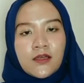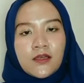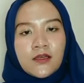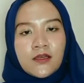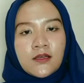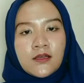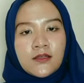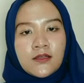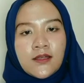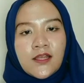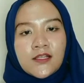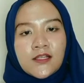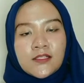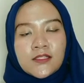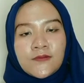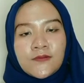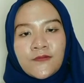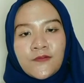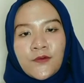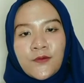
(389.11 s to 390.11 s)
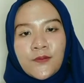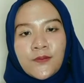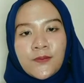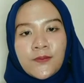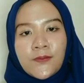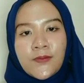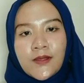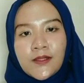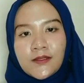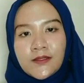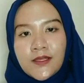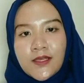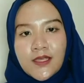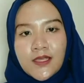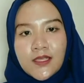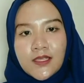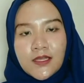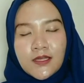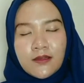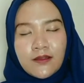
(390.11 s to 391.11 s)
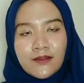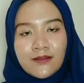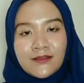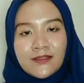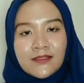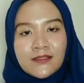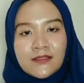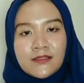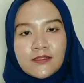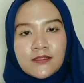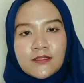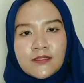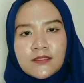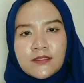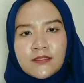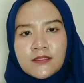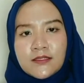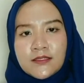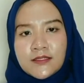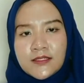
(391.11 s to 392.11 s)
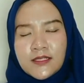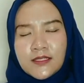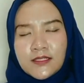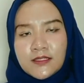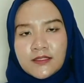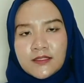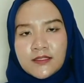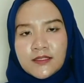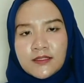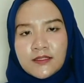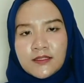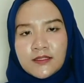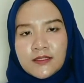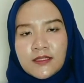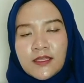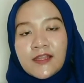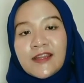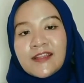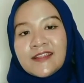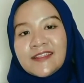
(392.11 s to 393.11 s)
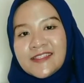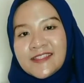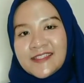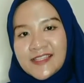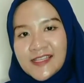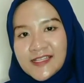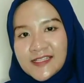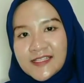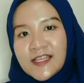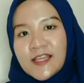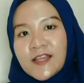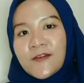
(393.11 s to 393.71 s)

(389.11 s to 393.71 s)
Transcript: Next, from Balley 1996,